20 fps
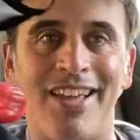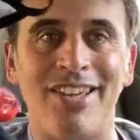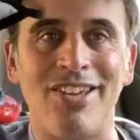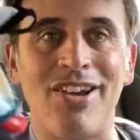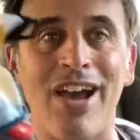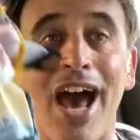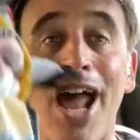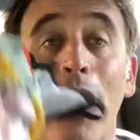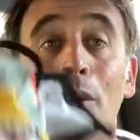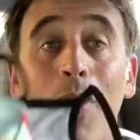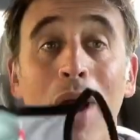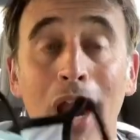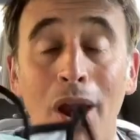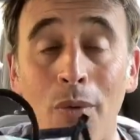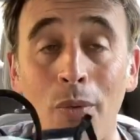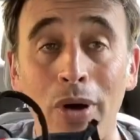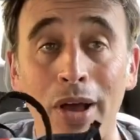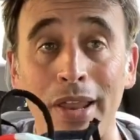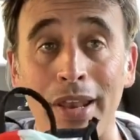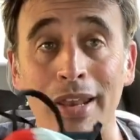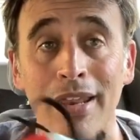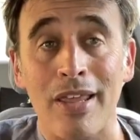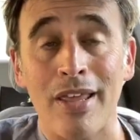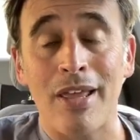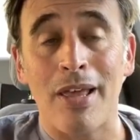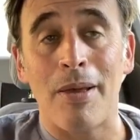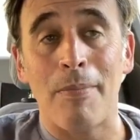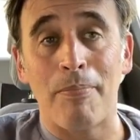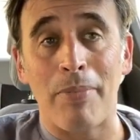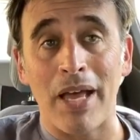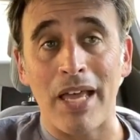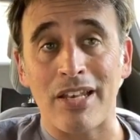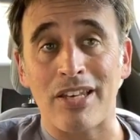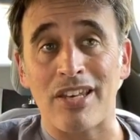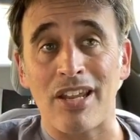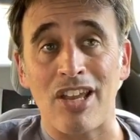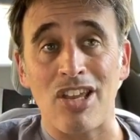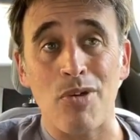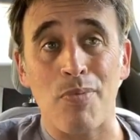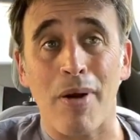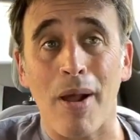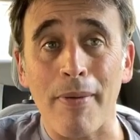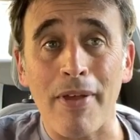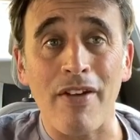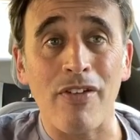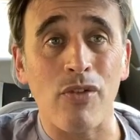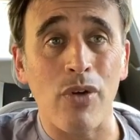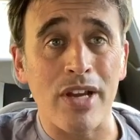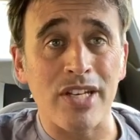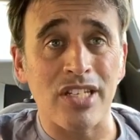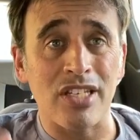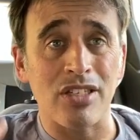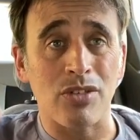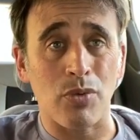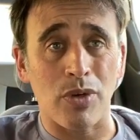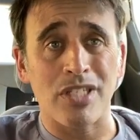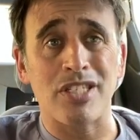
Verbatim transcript: You got to wear one, but uh, you probably have questions.